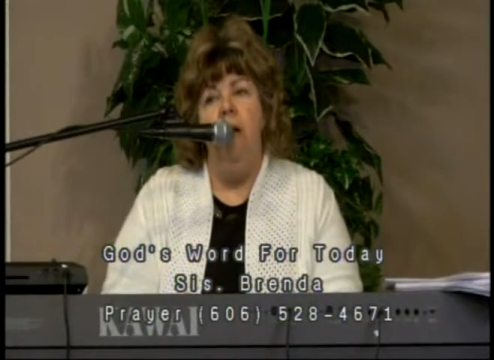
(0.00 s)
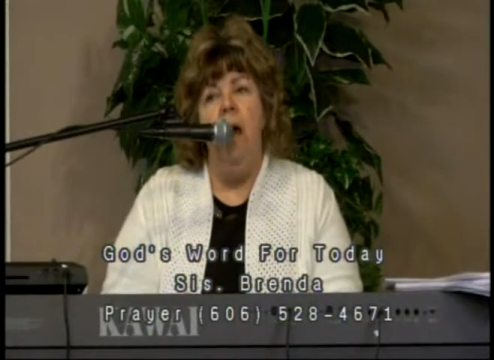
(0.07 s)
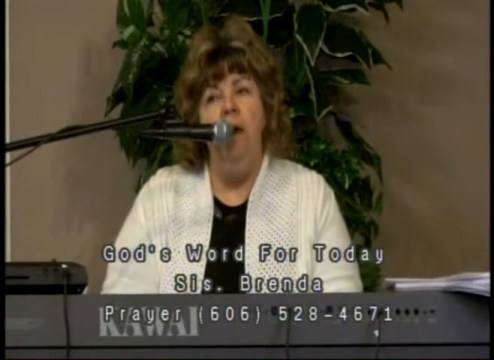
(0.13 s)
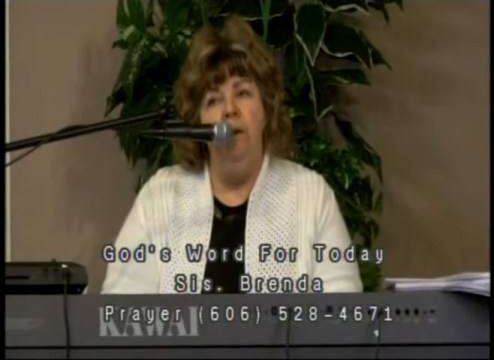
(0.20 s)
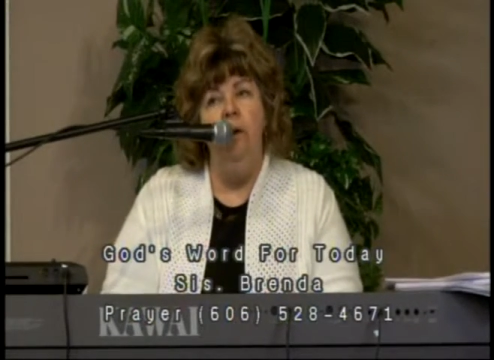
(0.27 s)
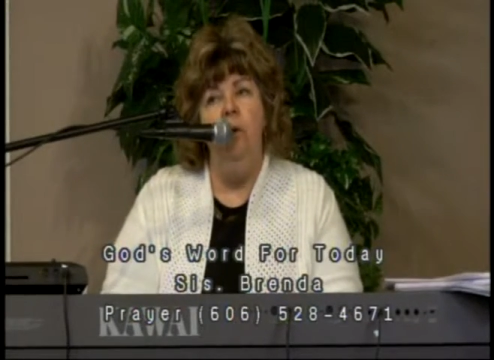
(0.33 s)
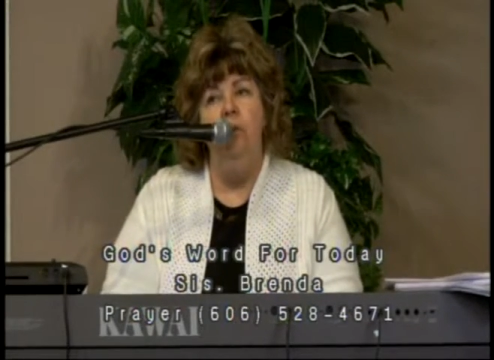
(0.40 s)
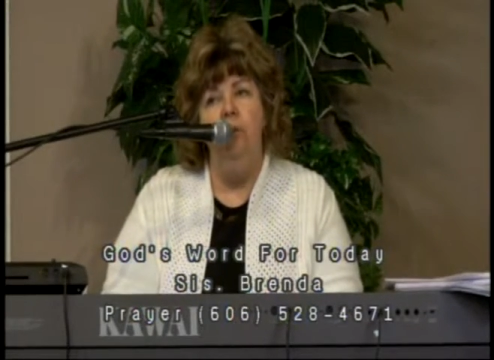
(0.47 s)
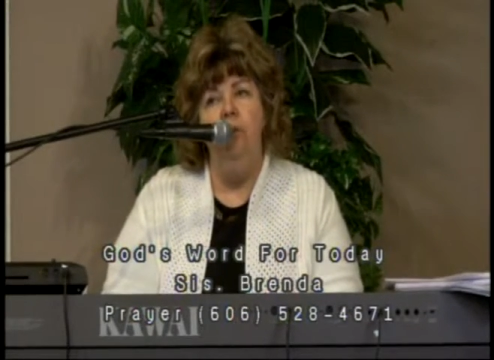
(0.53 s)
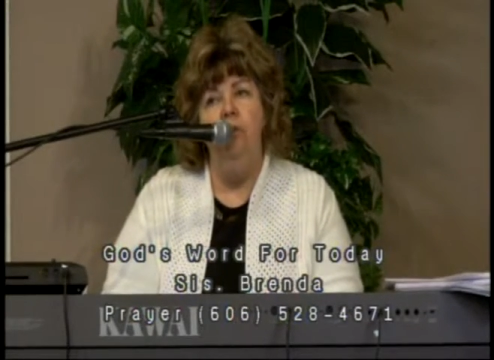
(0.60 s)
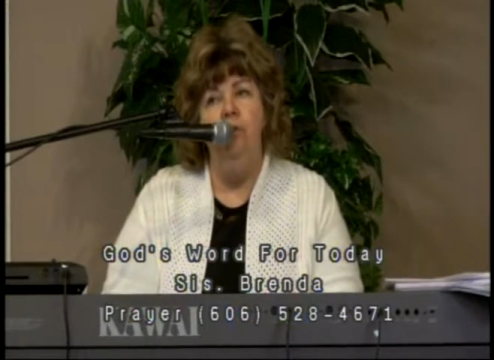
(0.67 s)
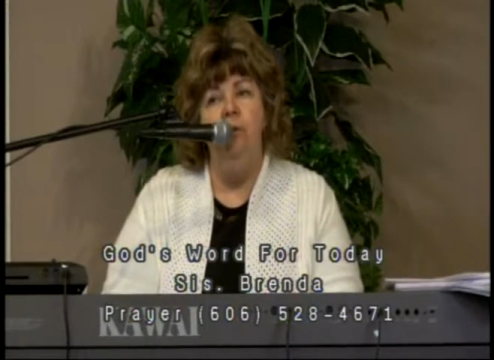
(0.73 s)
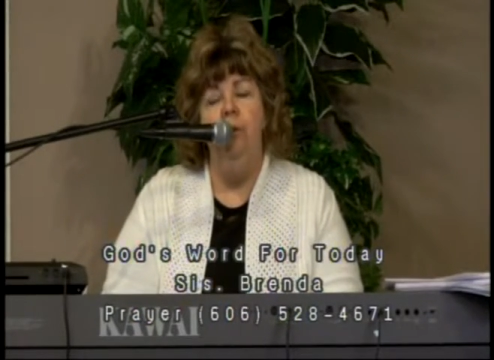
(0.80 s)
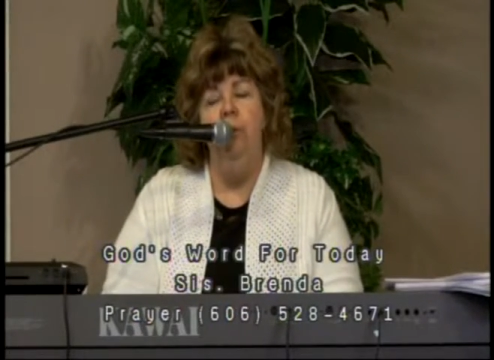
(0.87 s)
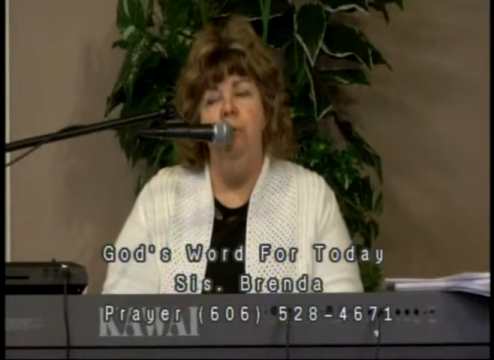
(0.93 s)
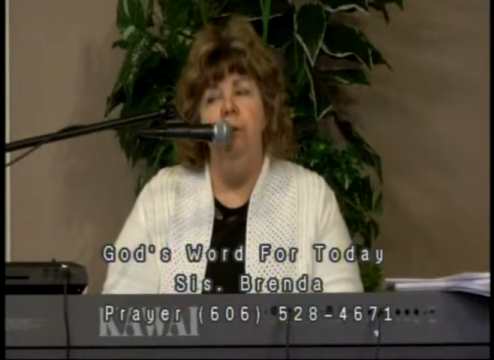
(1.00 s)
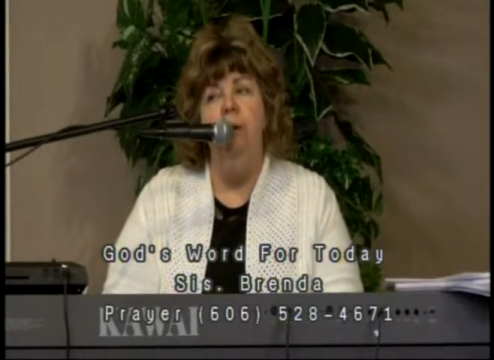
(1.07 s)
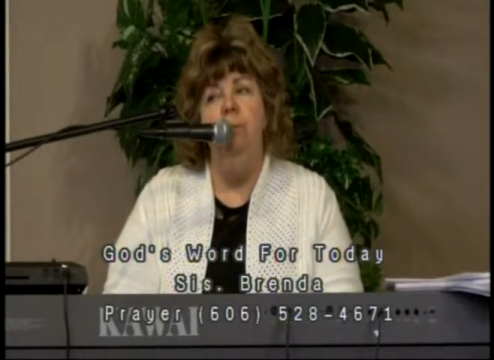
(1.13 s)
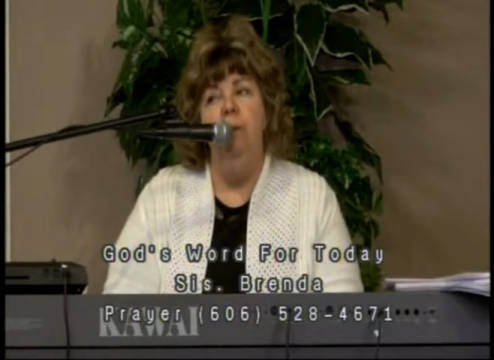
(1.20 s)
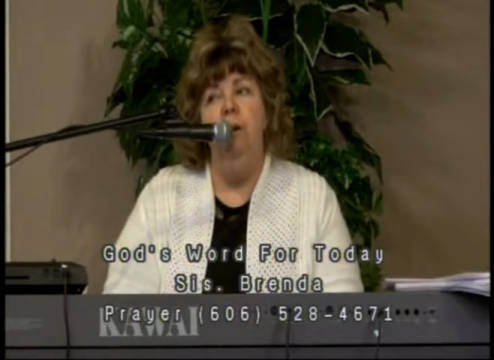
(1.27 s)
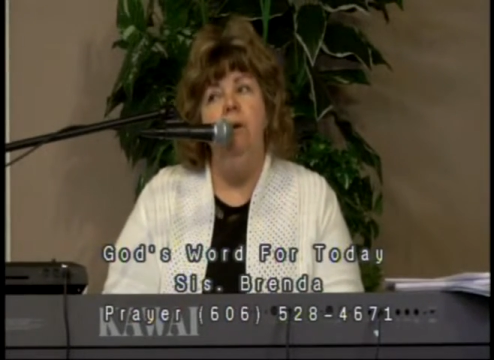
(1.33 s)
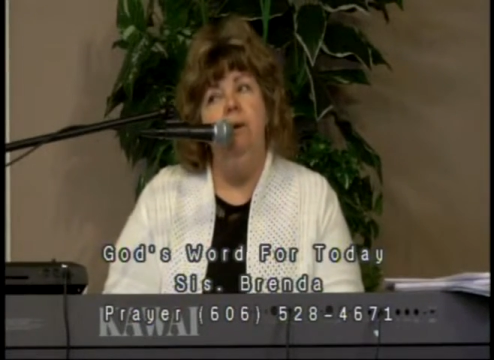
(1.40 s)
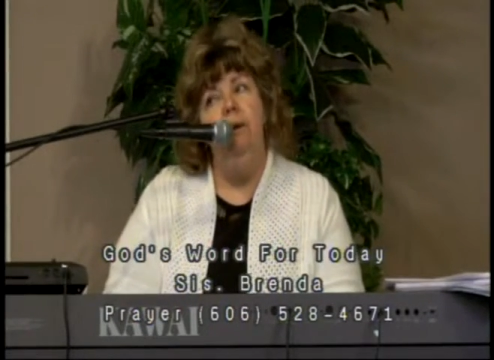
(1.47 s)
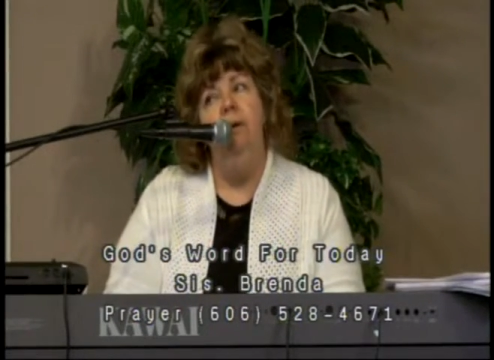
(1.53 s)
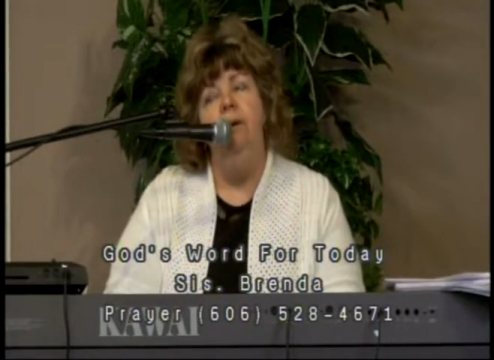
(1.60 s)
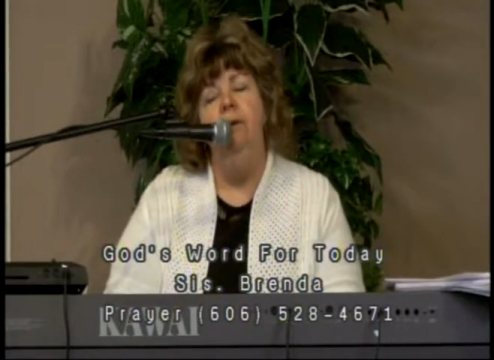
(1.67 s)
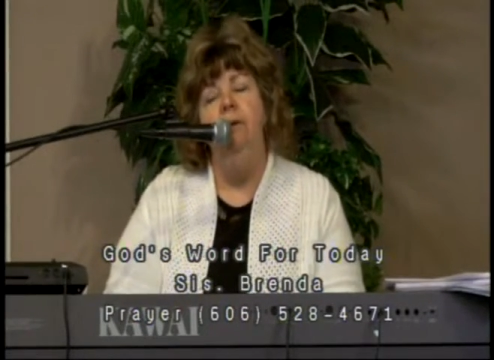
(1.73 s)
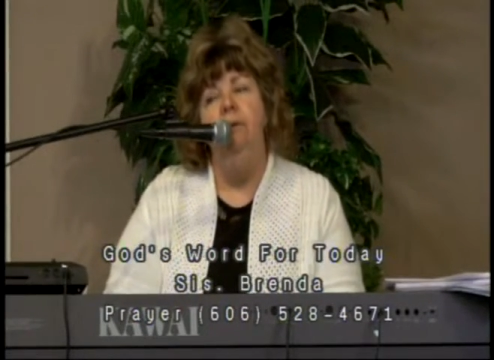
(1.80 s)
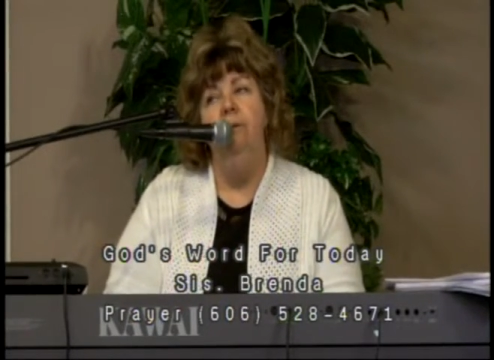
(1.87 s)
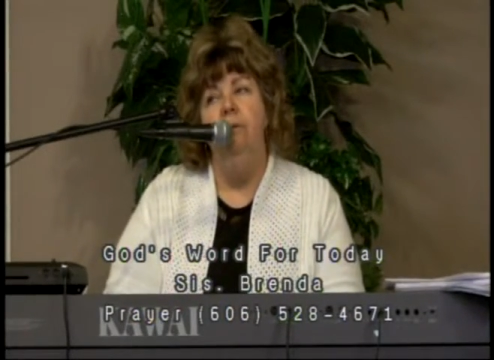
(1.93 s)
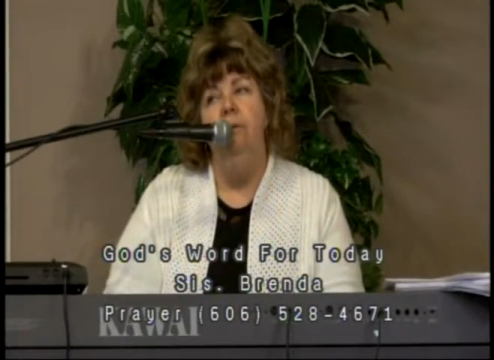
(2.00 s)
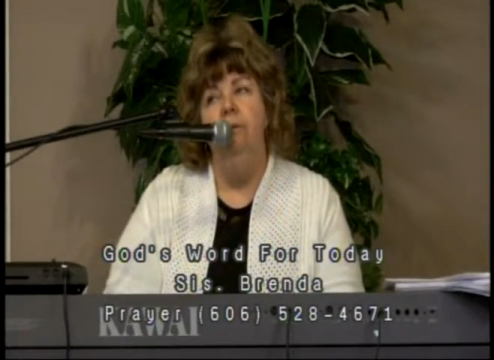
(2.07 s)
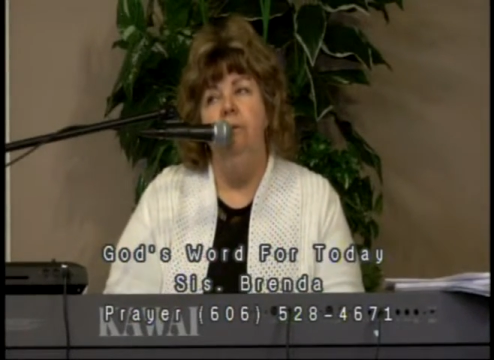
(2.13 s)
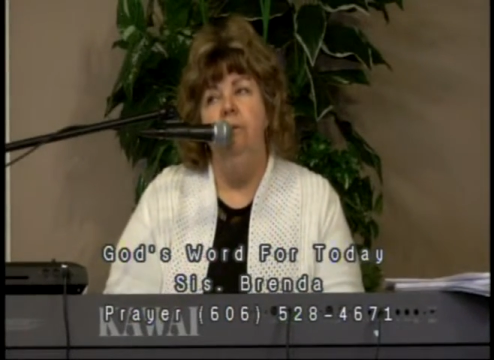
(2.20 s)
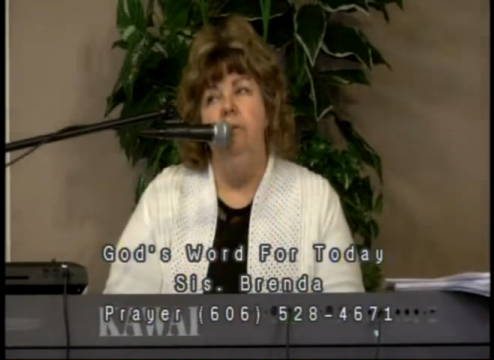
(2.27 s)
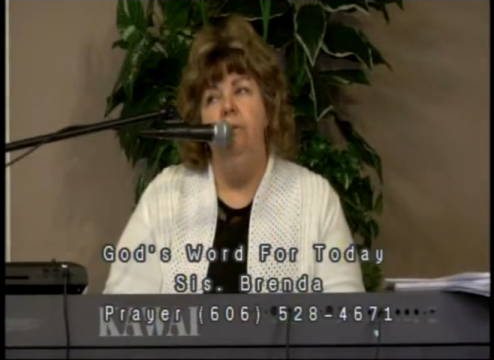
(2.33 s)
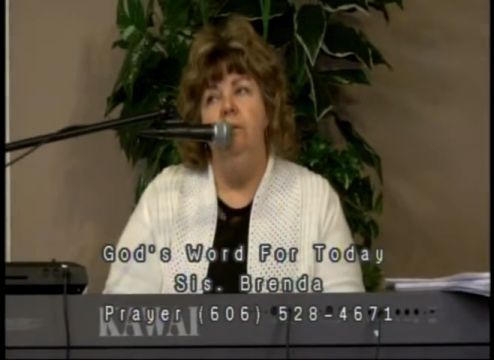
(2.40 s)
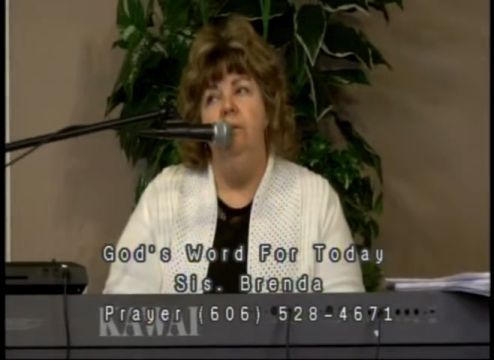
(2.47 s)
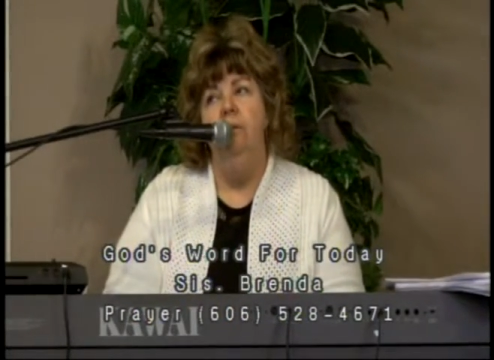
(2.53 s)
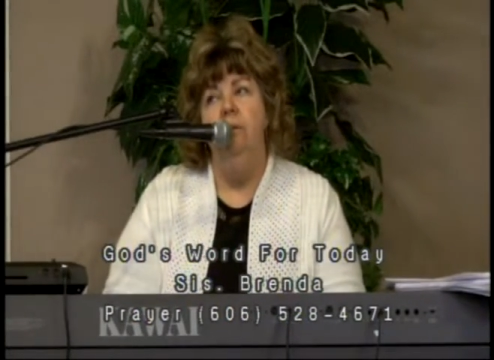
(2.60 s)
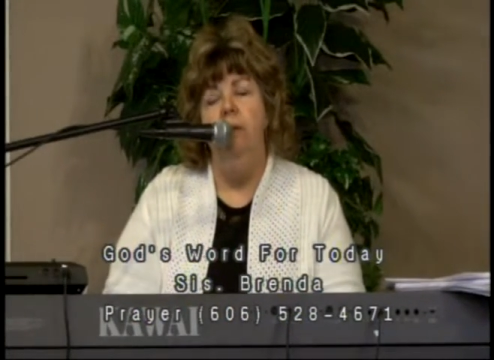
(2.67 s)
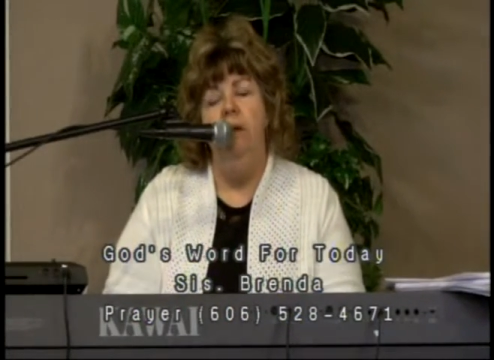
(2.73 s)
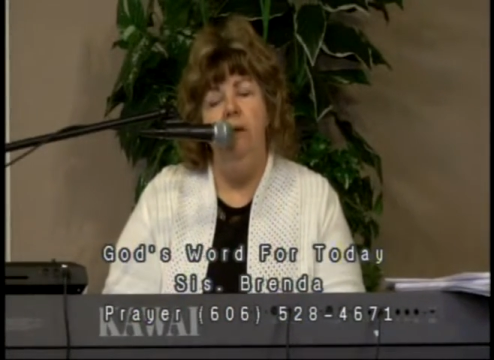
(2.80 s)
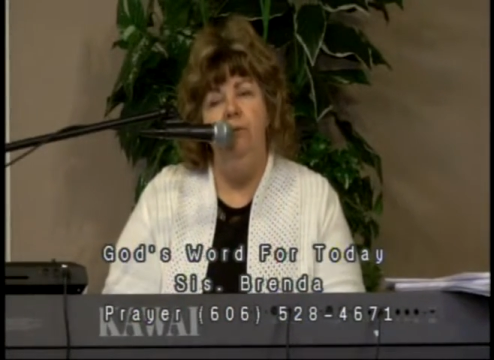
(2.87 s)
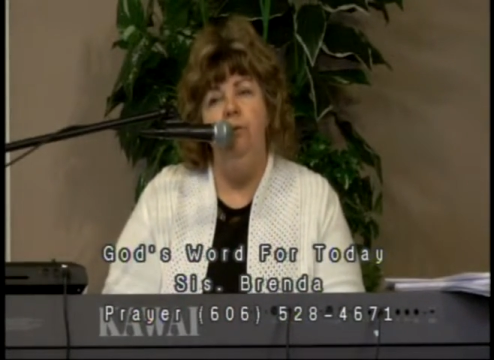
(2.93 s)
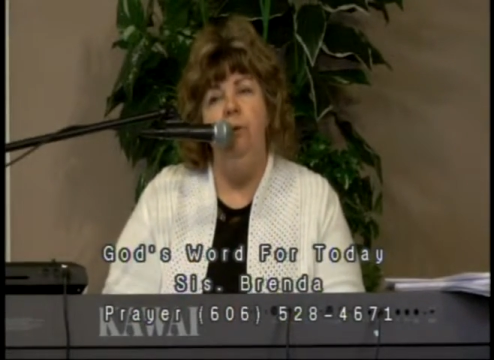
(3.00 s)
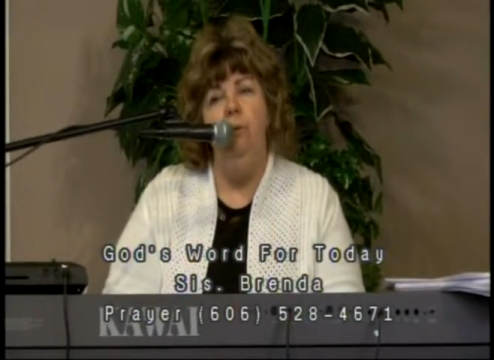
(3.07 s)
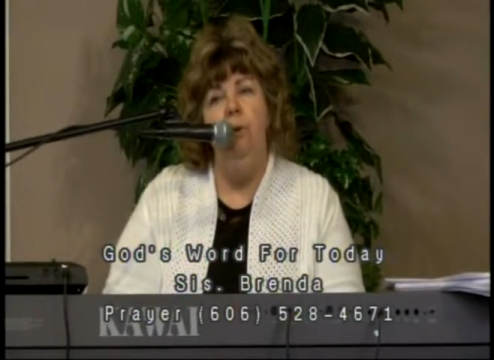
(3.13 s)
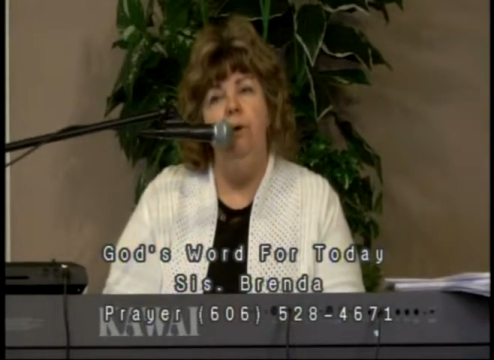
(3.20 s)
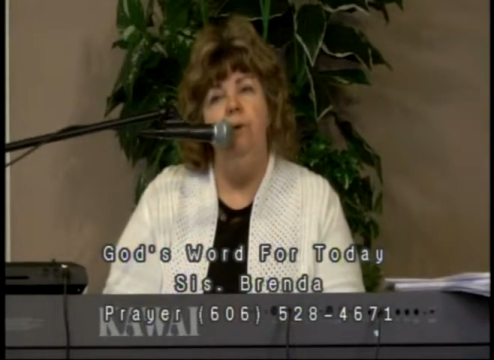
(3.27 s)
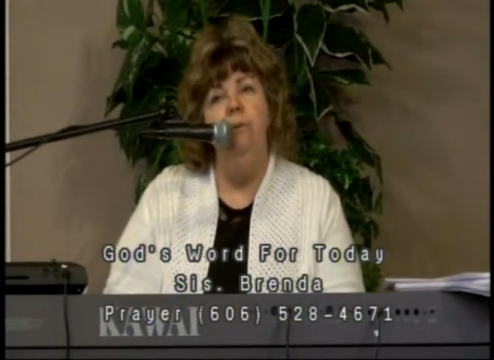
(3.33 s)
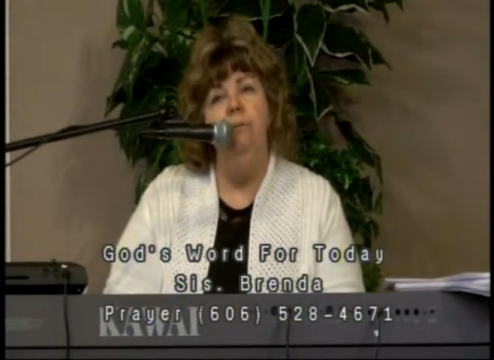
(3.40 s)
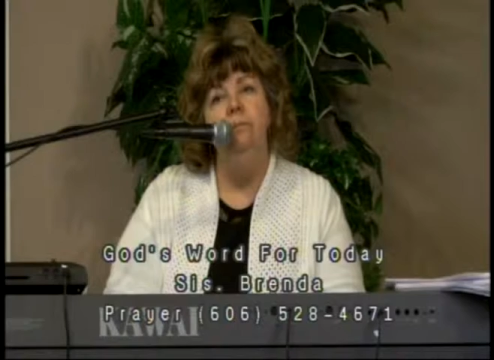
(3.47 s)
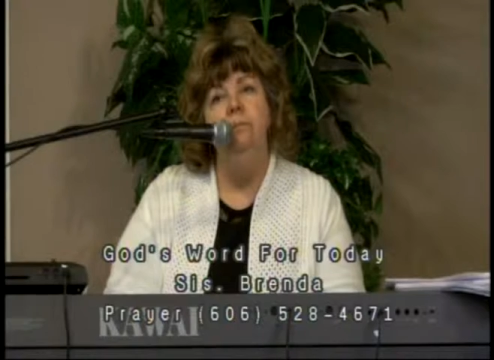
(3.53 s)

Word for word: I know that you can make me clean if you will.